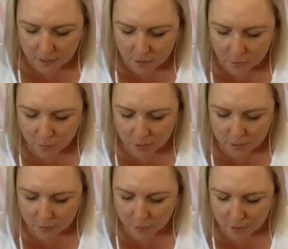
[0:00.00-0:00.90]
when
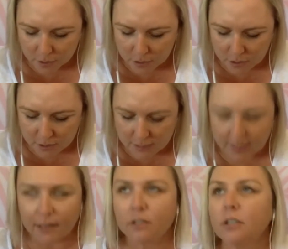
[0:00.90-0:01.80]
I usually
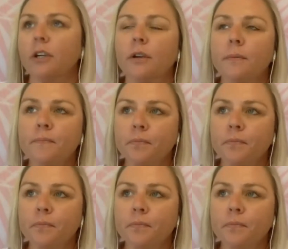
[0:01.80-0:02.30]
start to